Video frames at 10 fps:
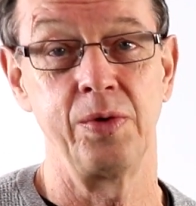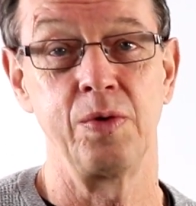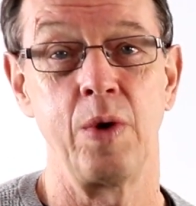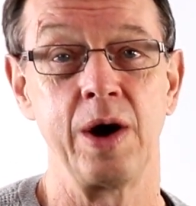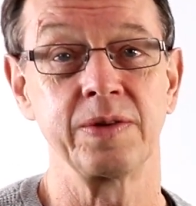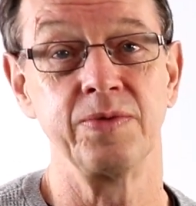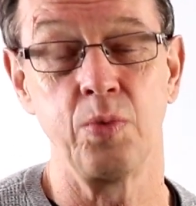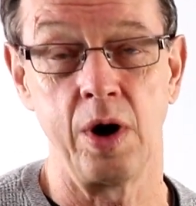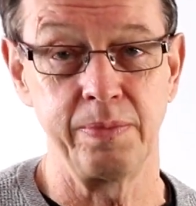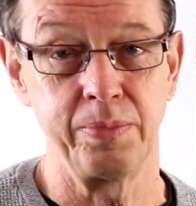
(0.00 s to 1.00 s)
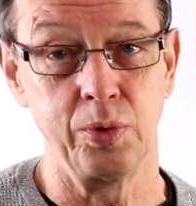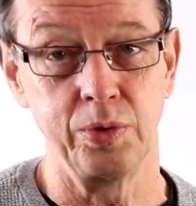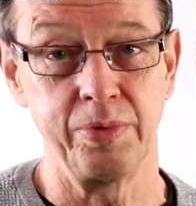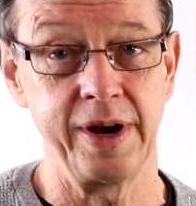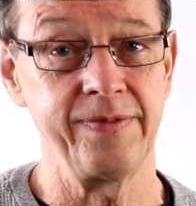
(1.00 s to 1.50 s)
and welcome to Whiteboard
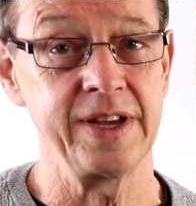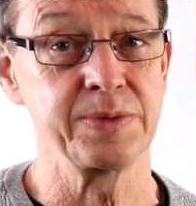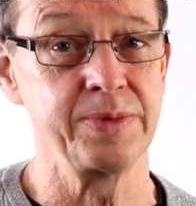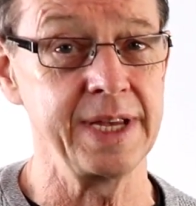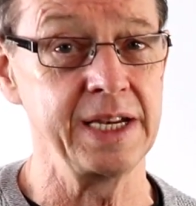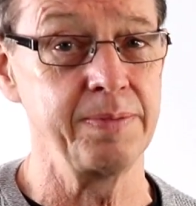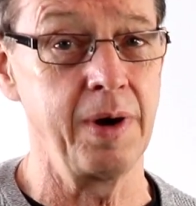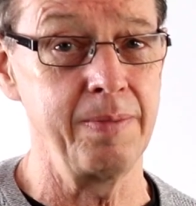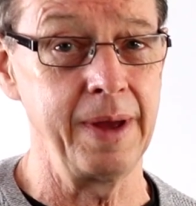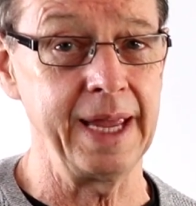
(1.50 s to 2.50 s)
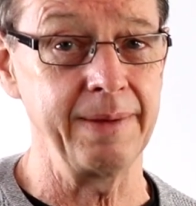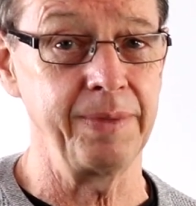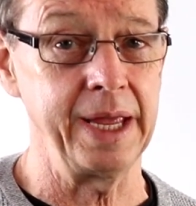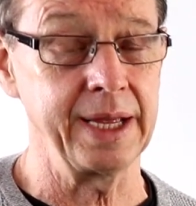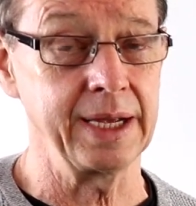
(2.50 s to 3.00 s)
Briefings presented by me,
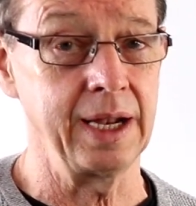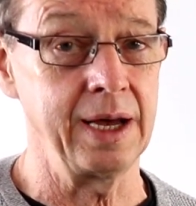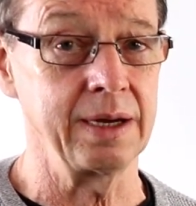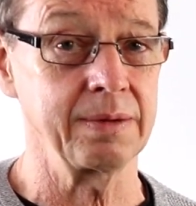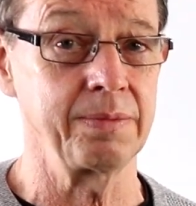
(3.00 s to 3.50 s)
Ian Clark.